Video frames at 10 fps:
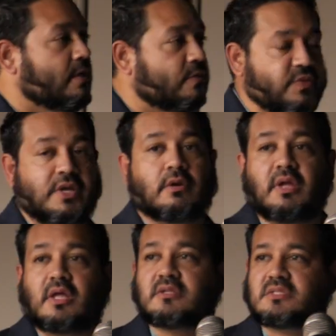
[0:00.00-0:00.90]
Fear
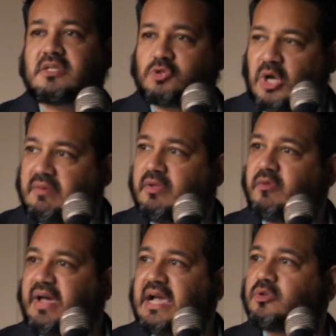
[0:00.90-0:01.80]
is the driving
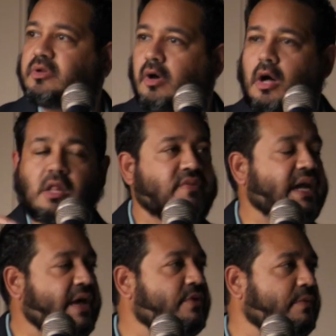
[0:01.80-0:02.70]
factor, and all the
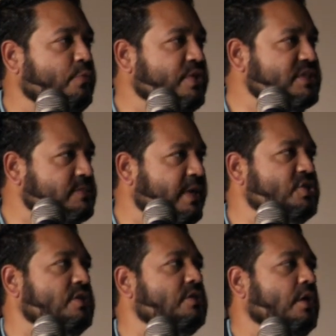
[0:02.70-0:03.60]
other reasons
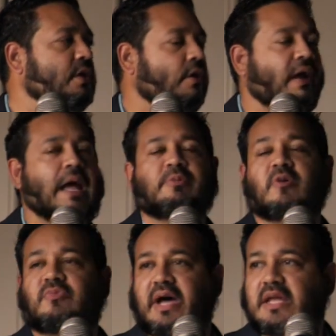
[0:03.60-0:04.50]
mentioned are
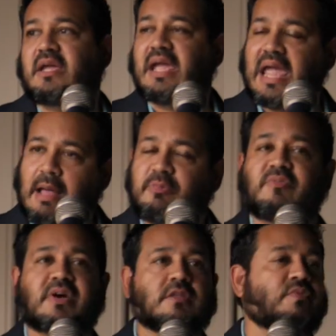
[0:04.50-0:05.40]
amplify
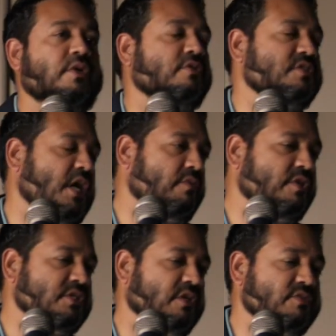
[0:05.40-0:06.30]
the fear inside of
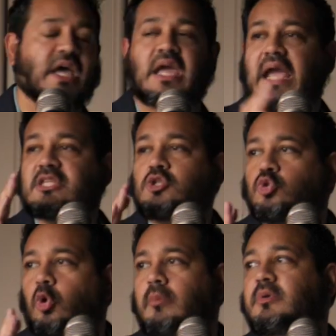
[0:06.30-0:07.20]
ourselves. It's
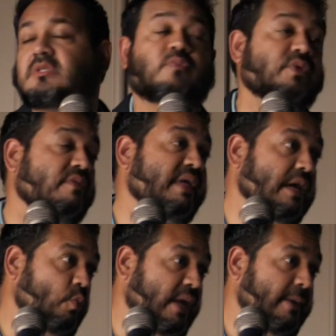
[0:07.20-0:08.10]
normal to feel
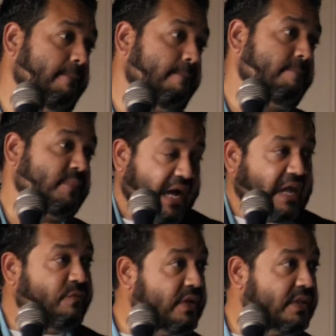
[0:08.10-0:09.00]
that way.
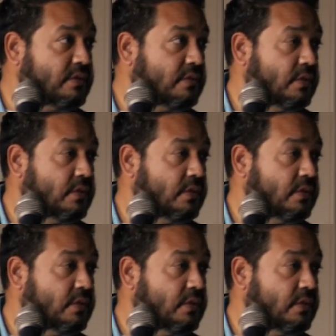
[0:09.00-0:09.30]
I feel it.